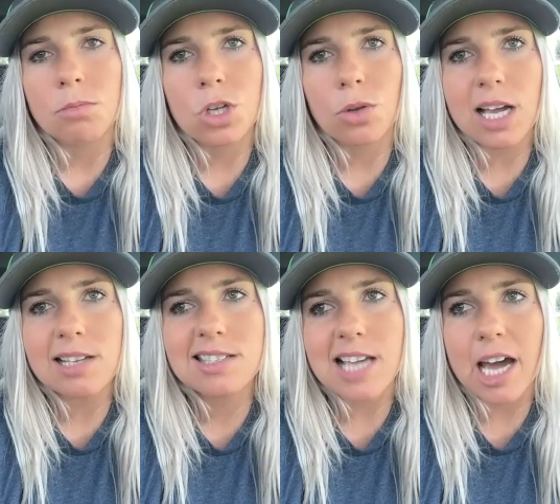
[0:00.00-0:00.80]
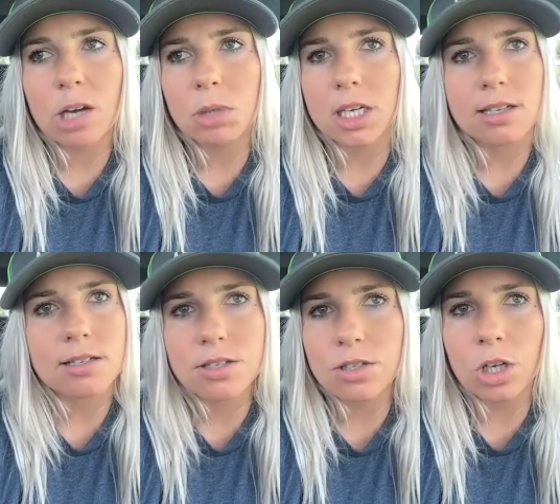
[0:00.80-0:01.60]
so that's sad
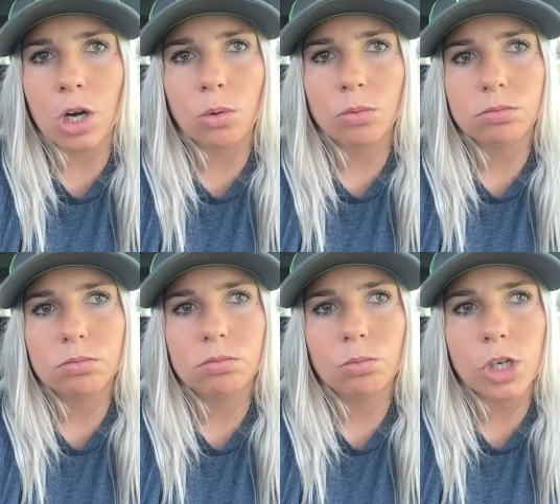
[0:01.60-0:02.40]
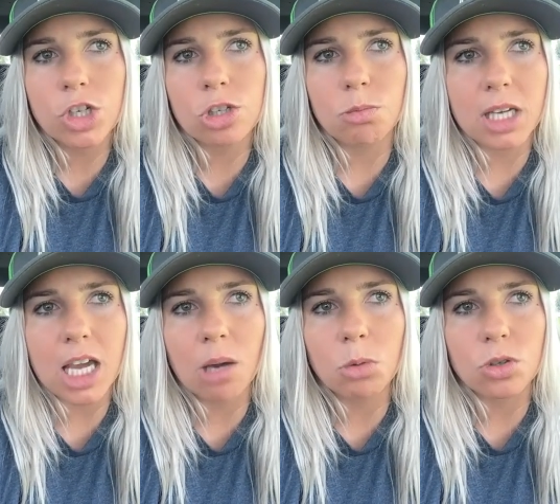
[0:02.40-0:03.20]
because you know we should be
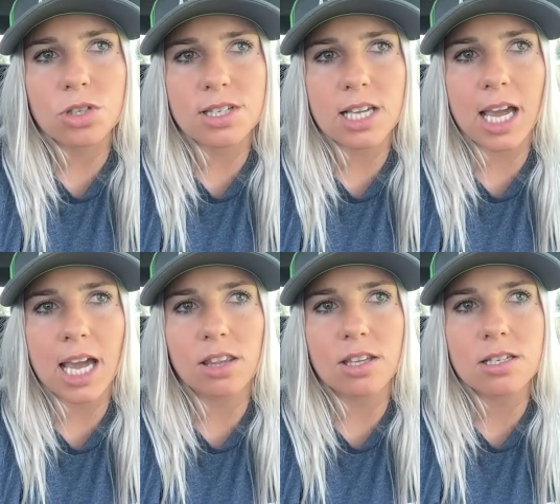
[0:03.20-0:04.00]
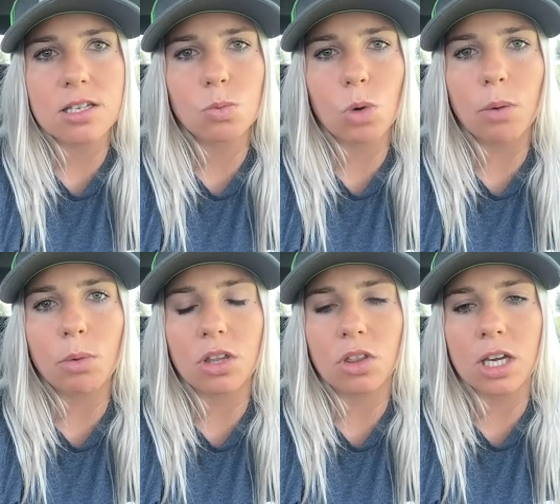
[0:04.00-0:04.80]
able to say, hey, this is what
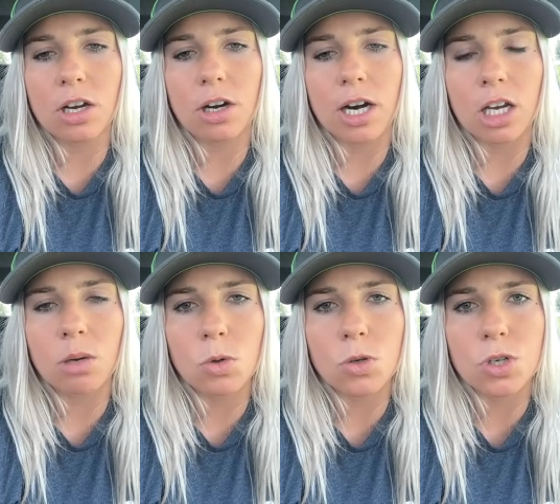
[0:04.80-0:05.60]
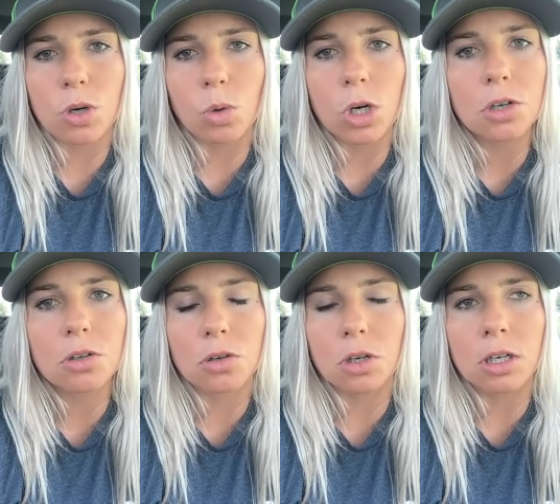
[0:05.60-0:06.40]
we think our animals are
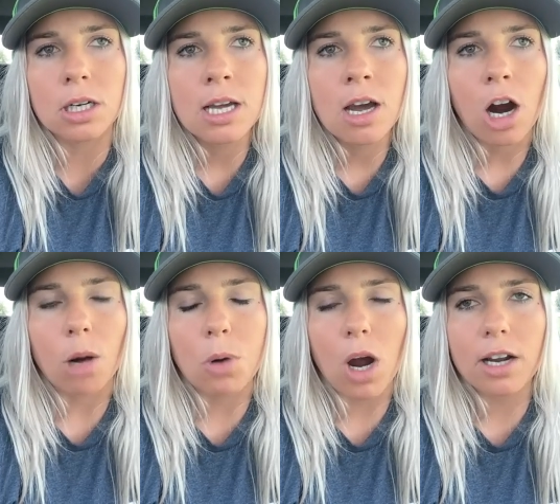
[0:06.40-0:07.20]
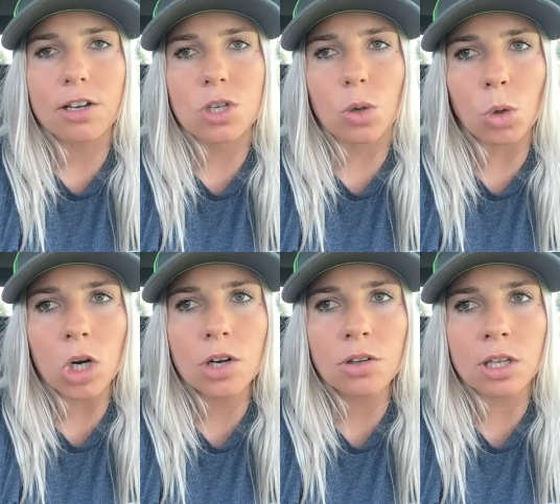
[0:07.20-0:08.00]
worth or our products are
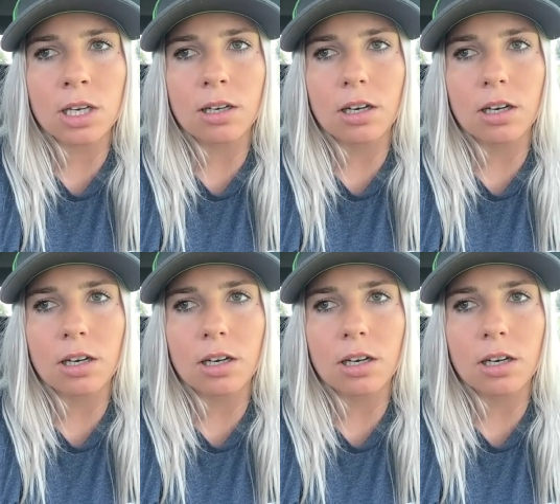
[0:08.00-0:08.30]
worth, and